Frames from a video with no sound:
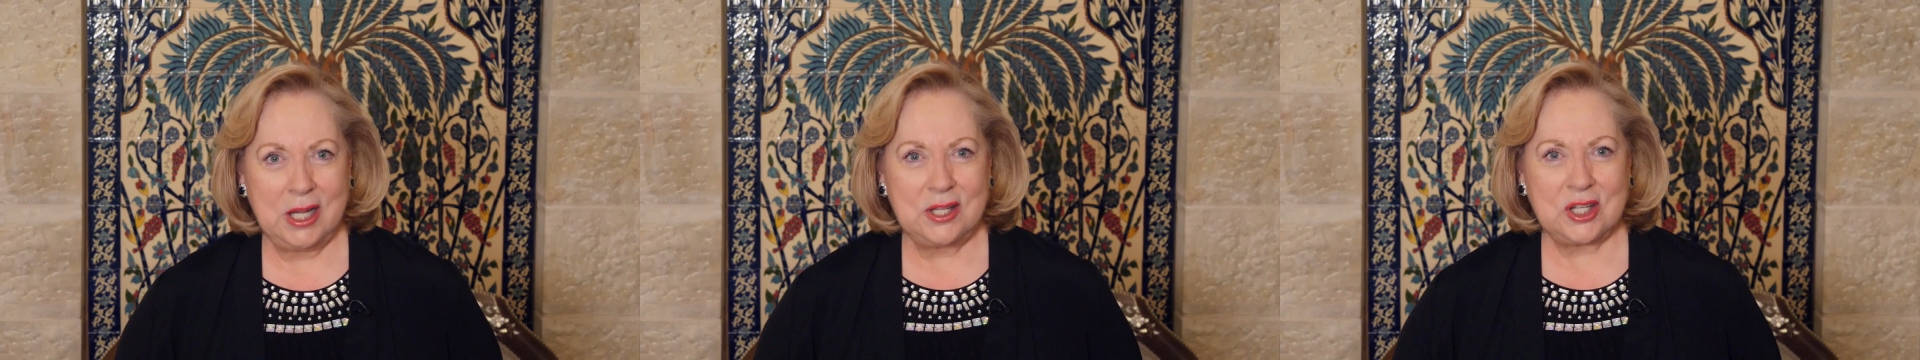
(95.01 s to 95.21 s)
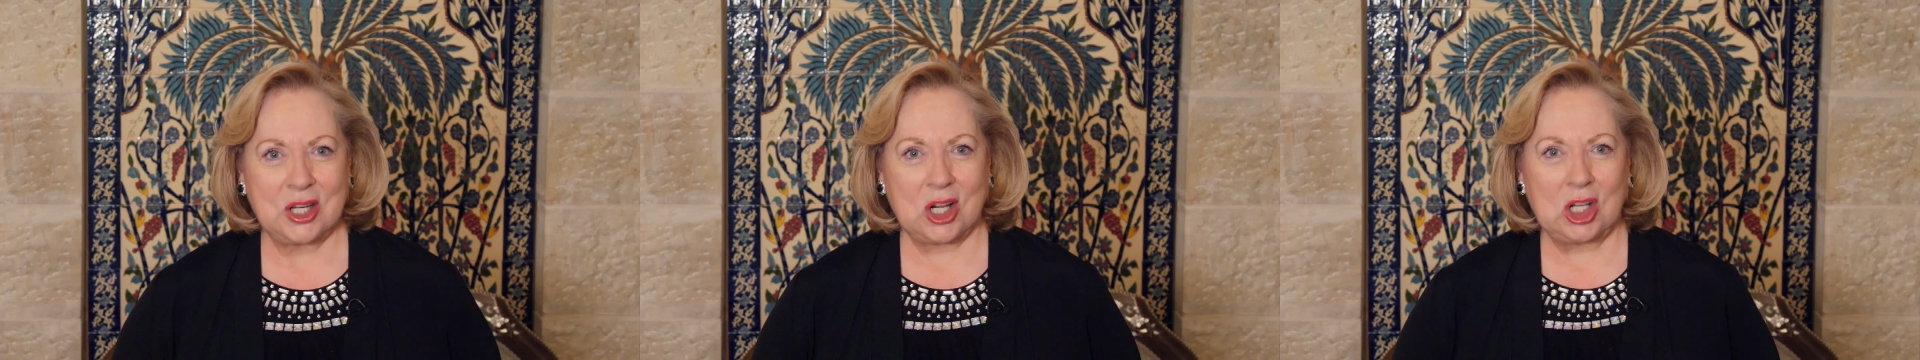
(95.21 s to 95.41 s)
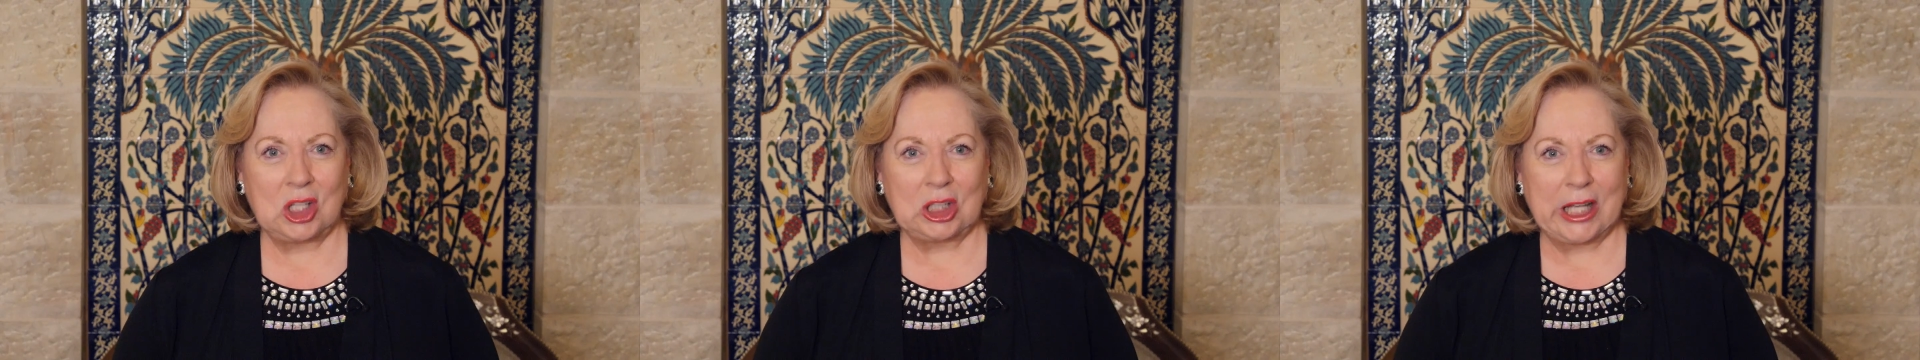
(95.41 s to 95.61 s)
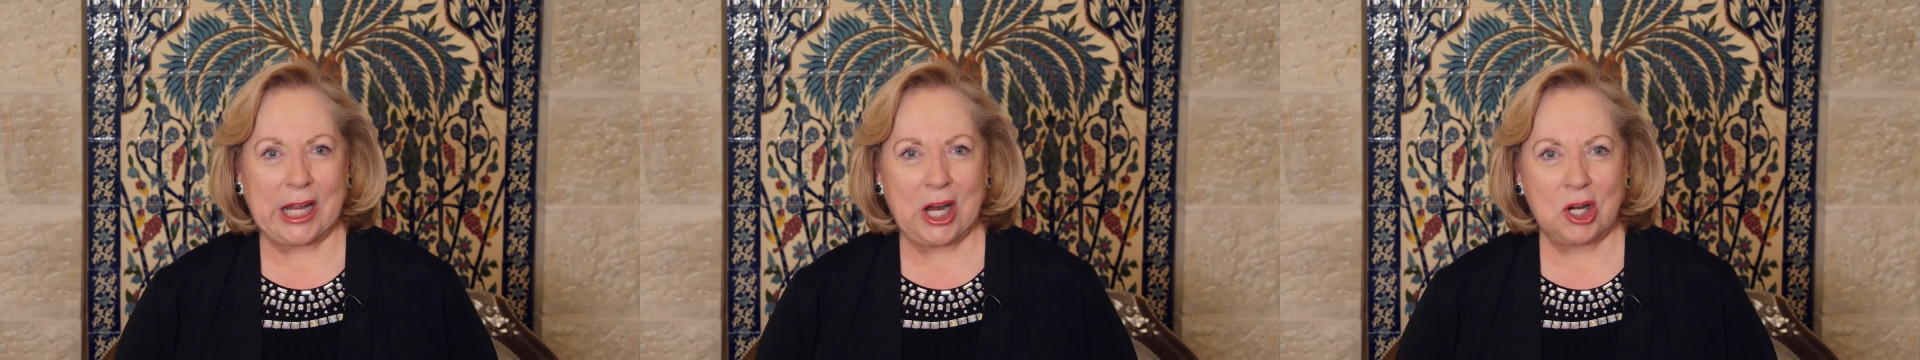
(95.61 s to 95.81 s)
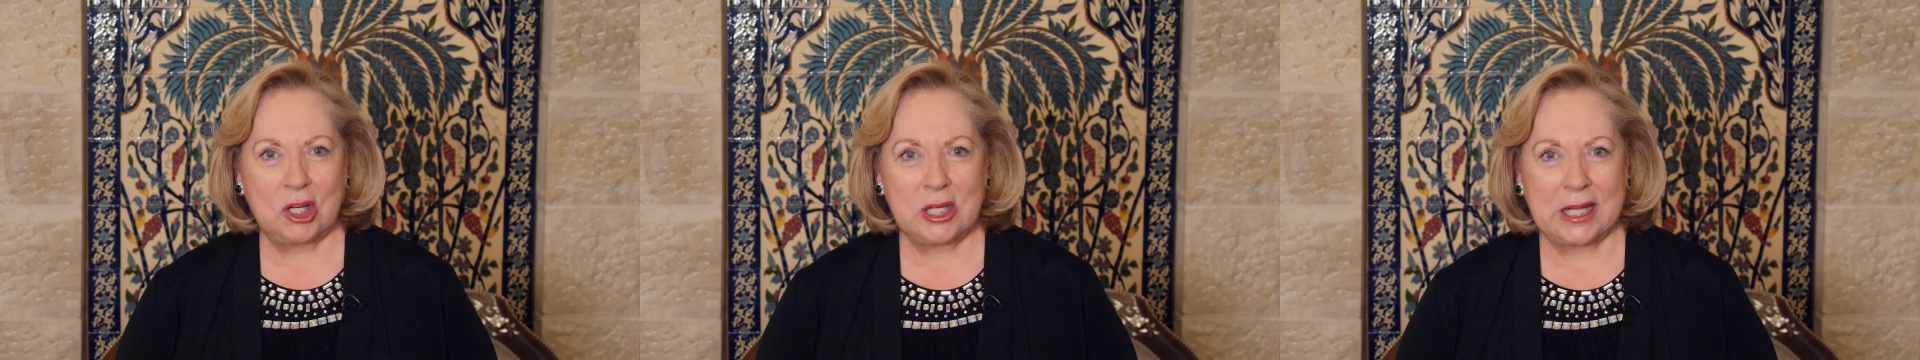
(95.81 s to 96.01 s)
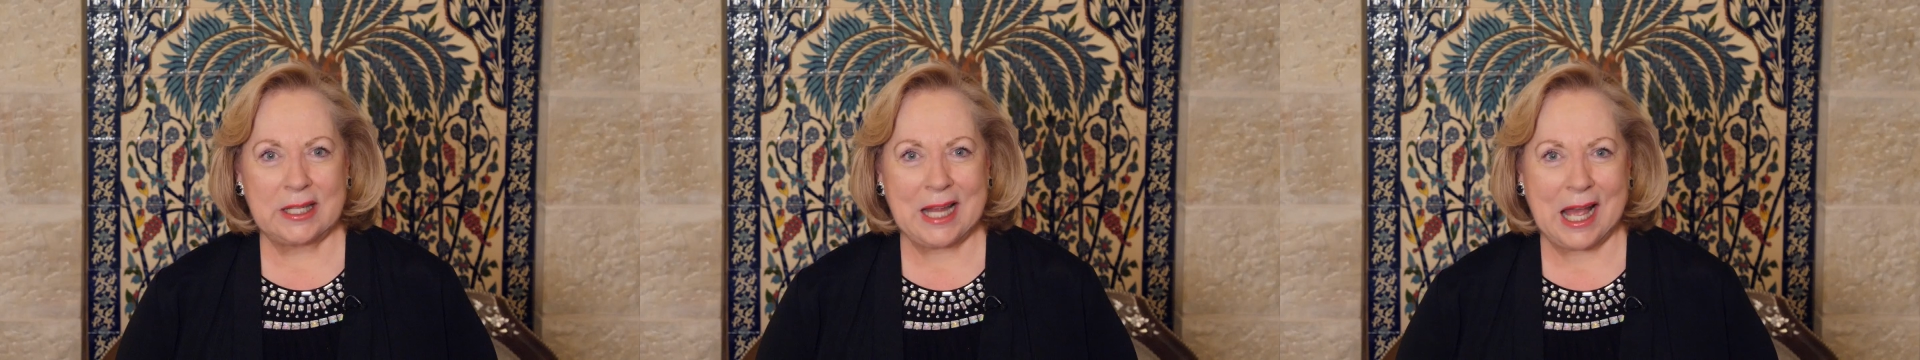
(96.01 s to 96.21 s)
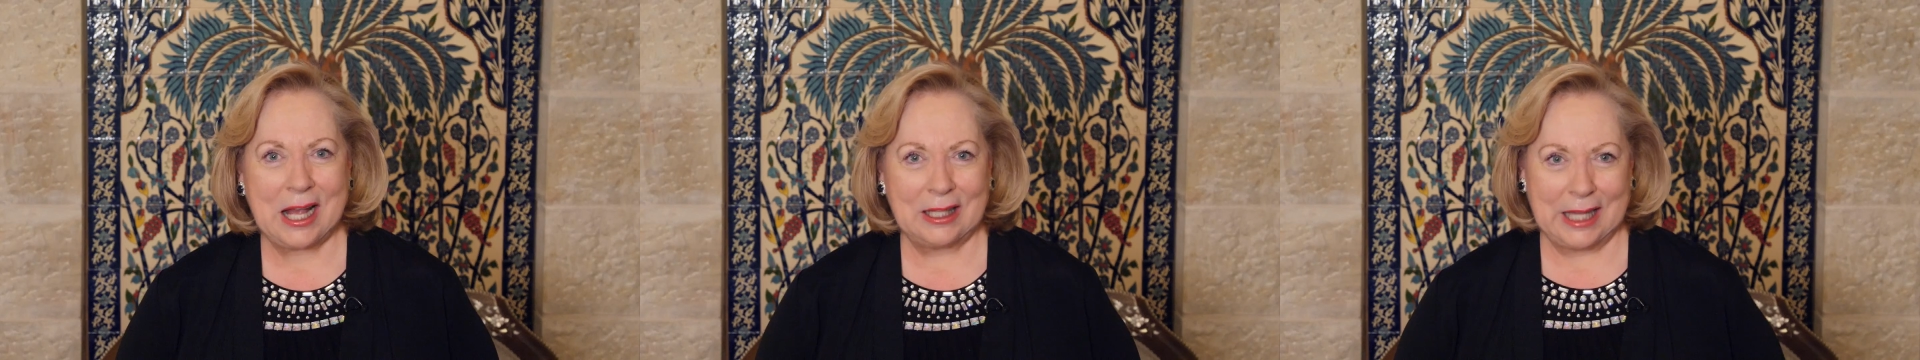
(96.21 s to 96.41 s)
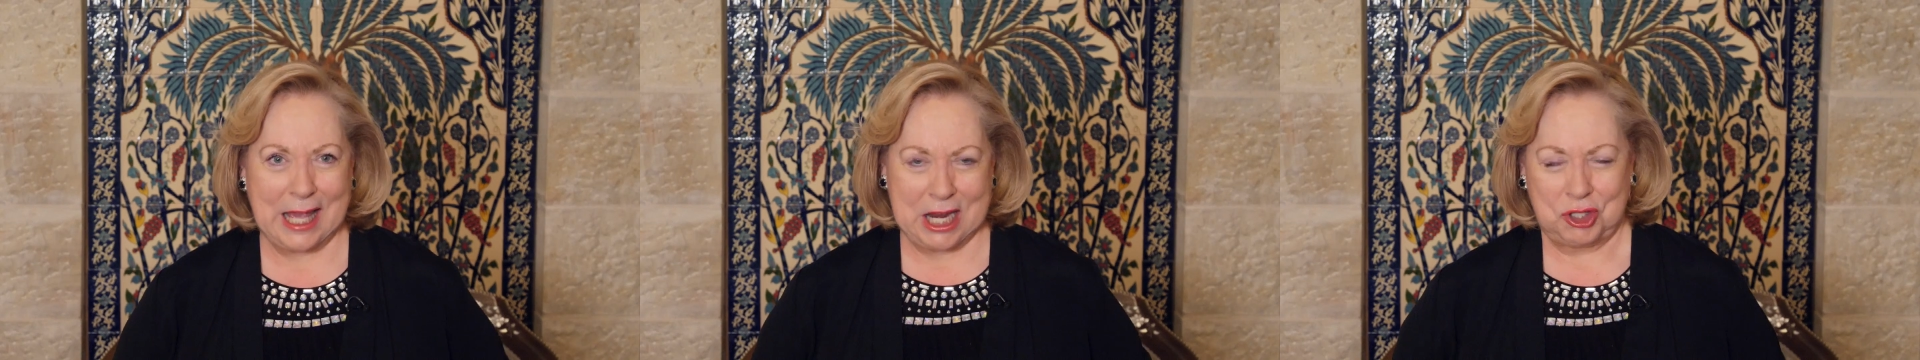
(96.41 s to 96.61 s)
declared
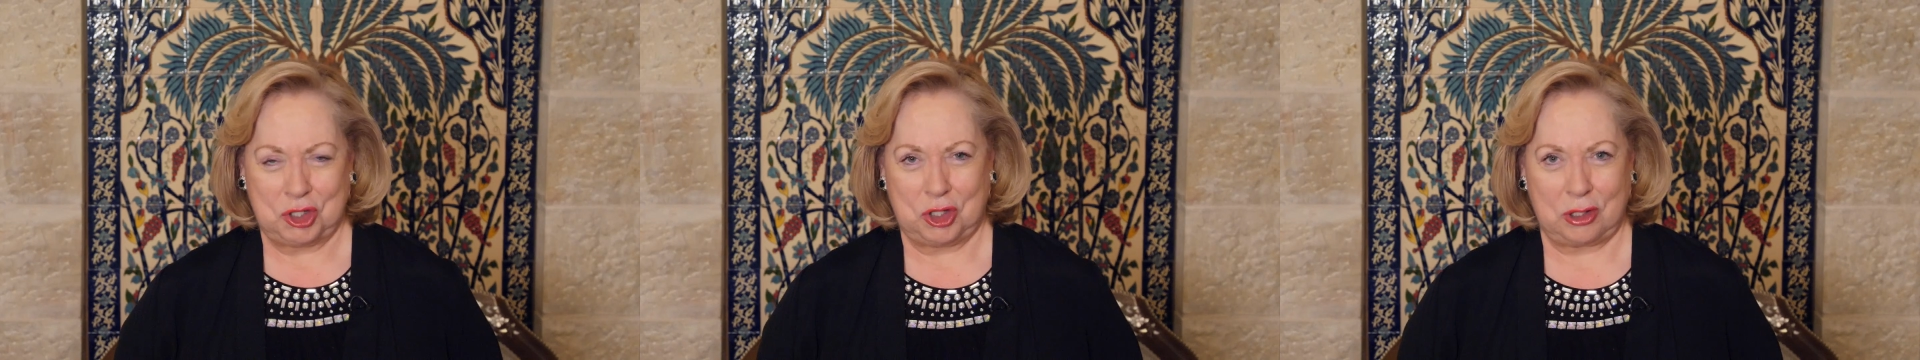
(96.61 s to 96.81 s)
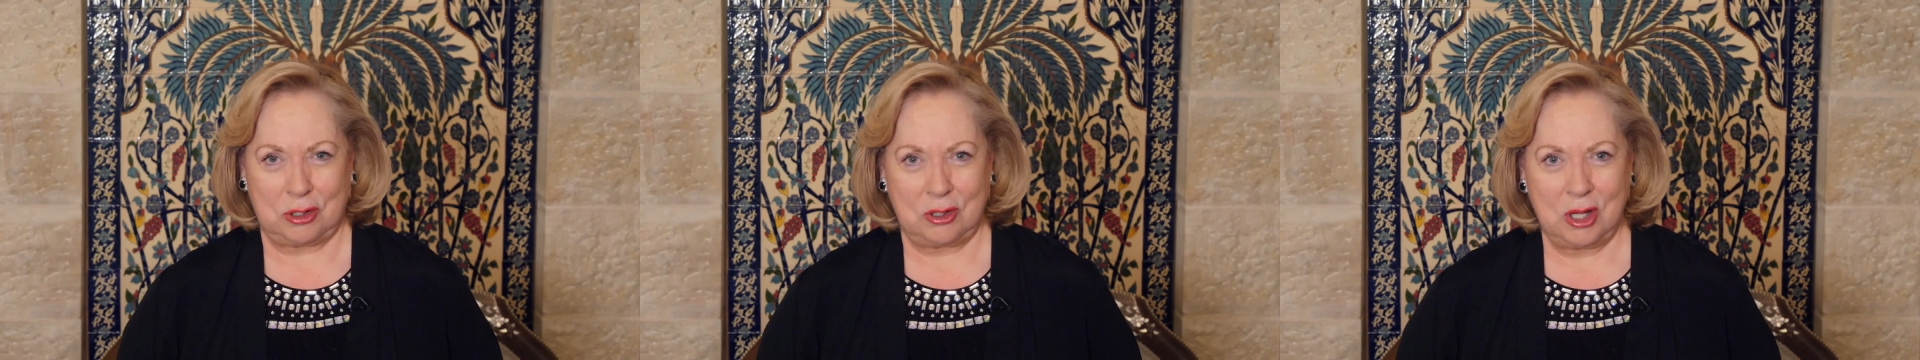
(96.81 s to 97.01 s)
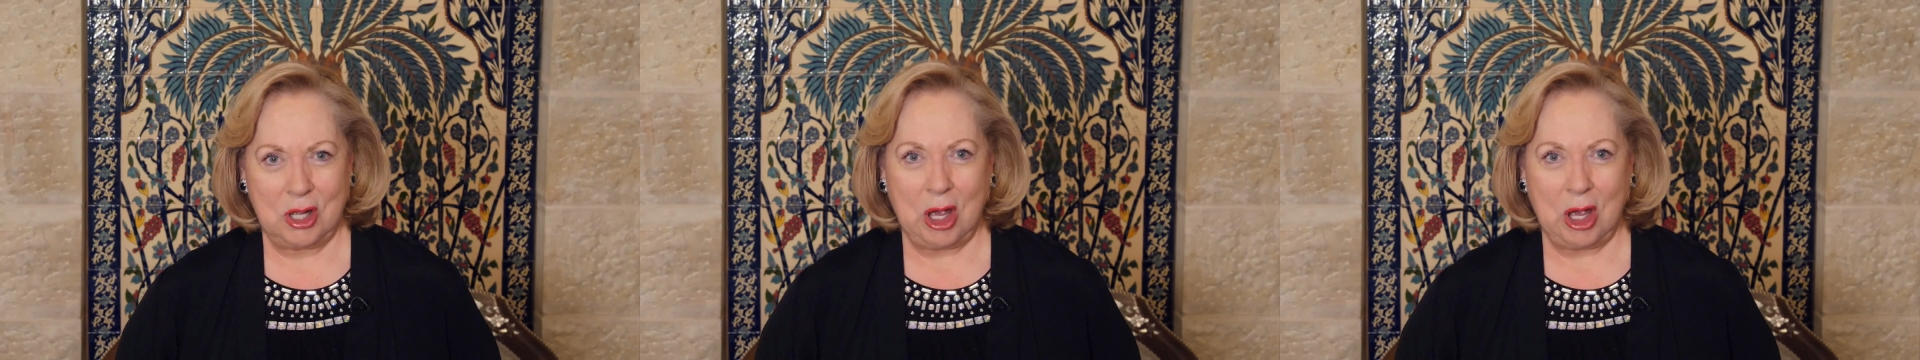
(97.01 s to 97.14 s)
annihilation